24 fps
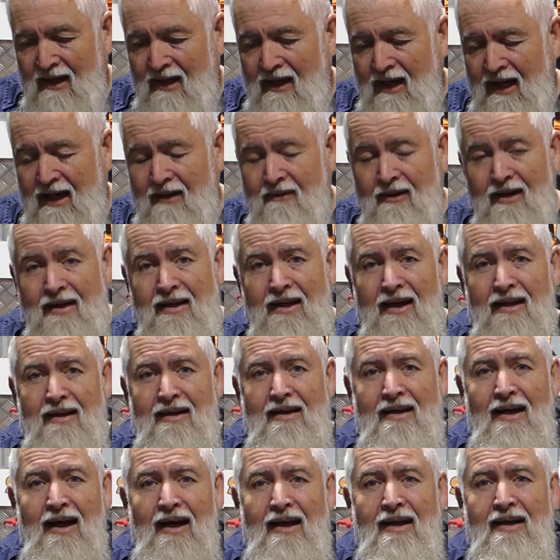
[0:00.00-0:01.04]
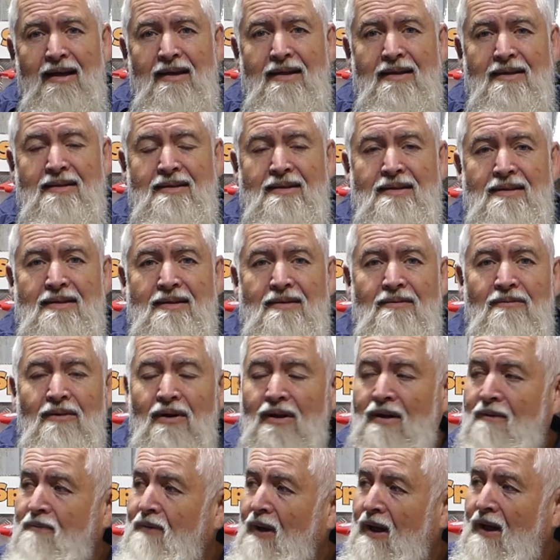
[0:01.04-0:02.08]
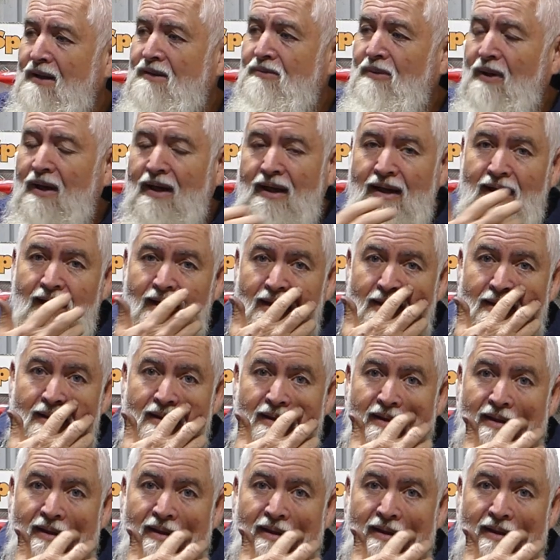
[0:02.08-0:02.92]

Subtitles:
anyway, the other day, while the fellas were here,